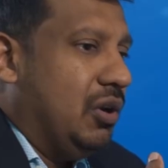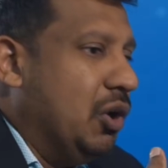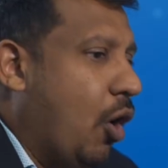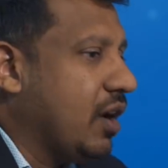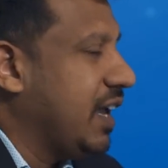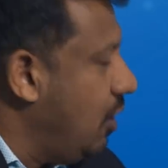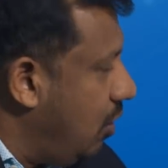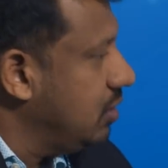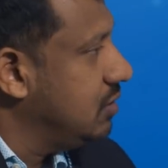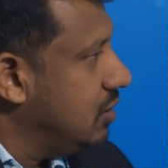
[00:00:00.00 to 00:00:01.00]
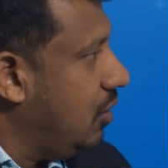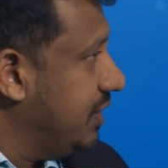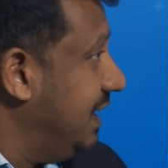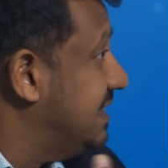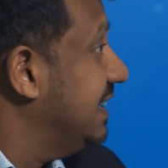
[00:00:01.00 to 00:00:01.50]
logging on,
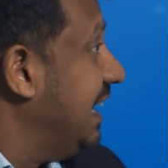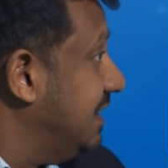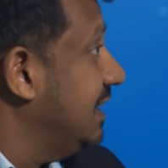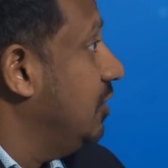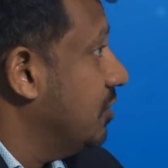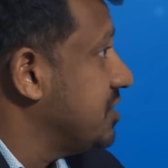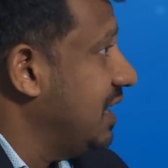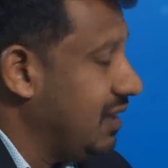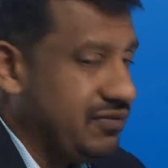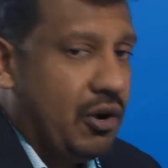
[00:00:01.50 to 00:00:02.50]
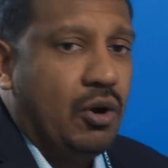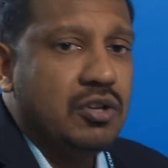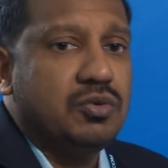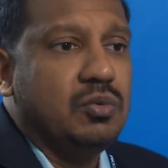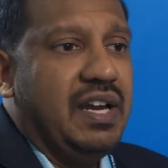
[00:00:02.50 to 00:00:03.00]
authenticating yourself
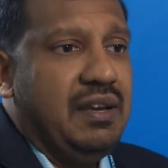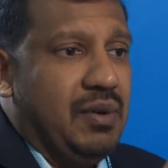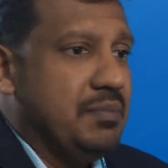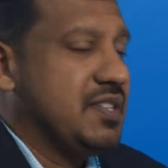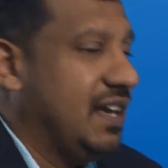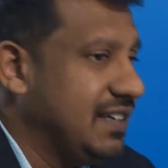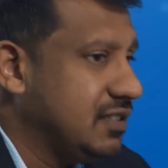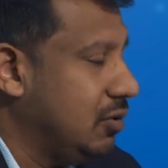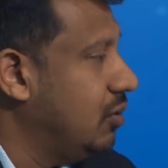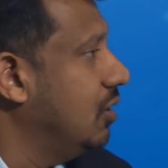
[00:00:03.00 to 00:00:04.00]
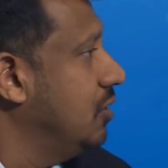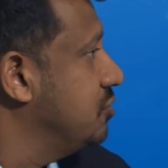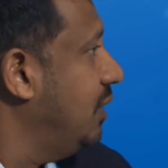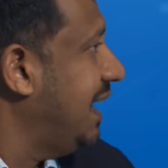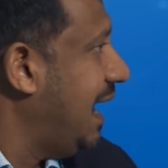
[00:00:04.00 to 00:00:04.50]
onto a website or
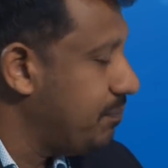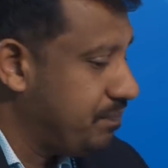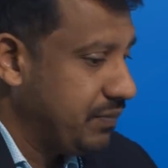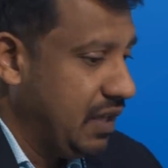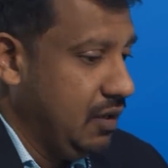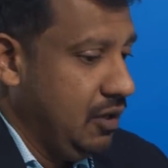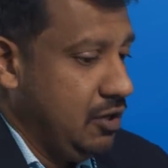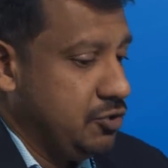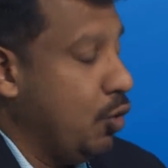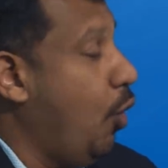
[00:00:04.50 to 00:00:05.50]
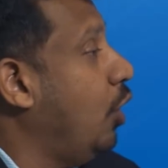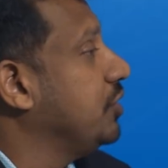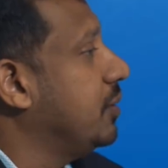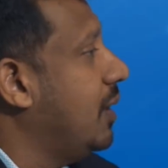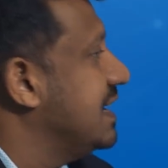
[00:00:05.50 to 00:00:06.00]
onto an app, to
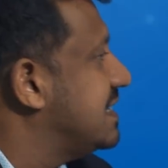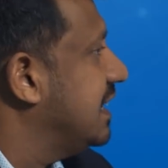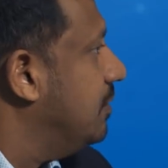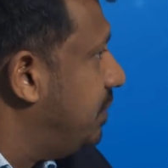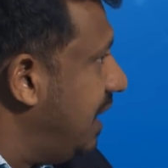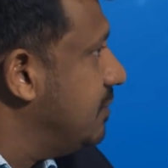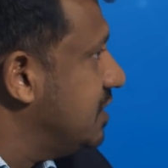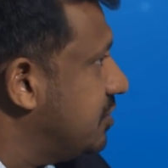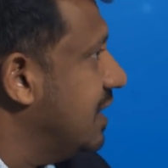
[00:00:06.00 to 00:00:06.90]
authorizing a payment